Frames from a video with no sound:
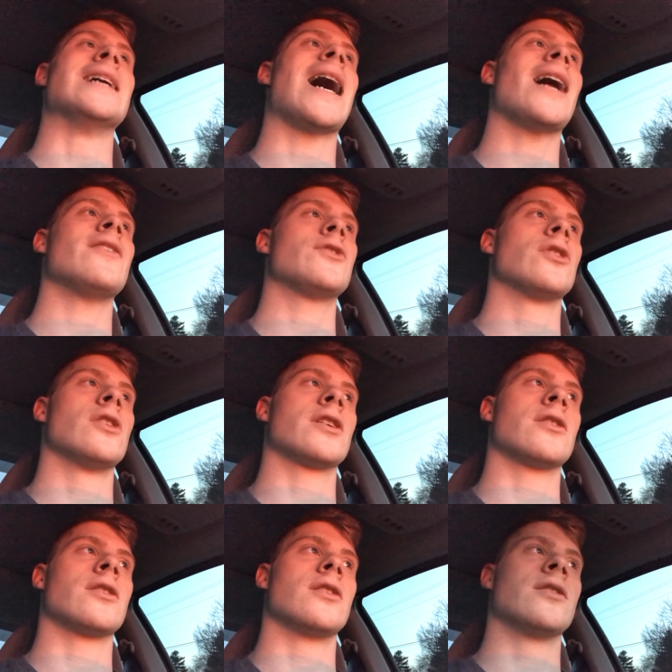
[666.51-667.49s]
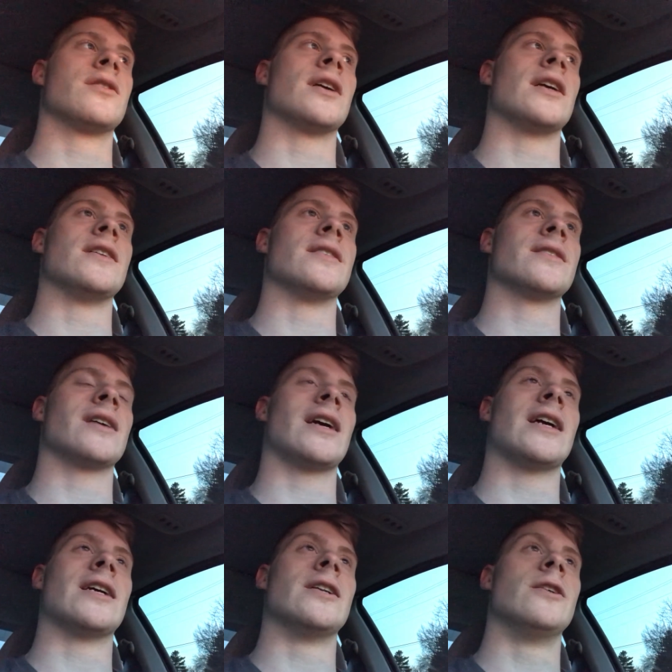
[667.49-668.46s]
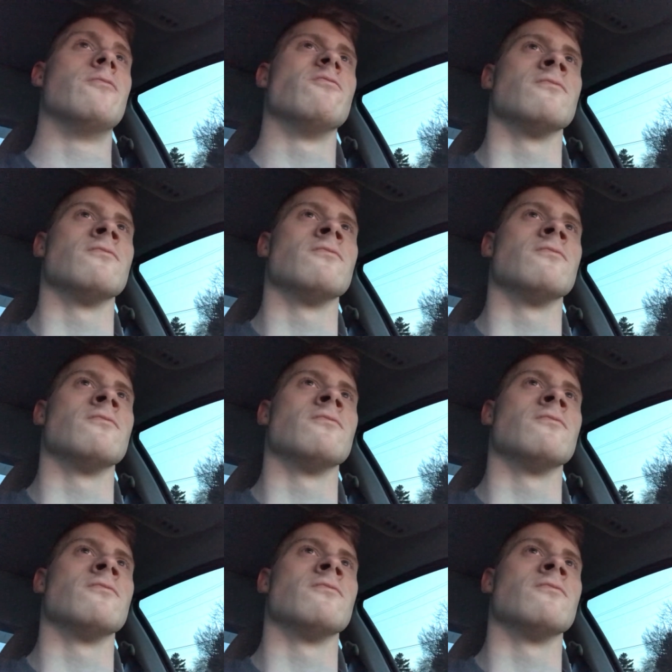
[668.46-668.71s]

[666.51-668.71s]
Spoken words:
got to look at the good things, and